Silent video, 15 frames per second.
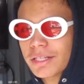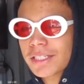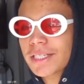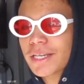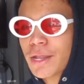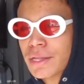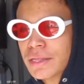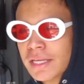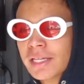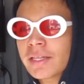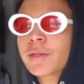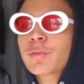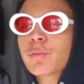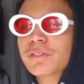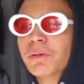You're going to sneak
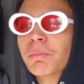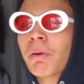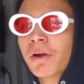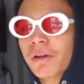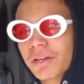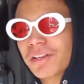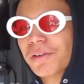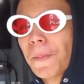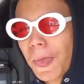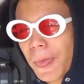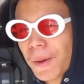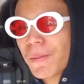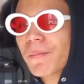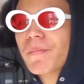links with your partner, you know?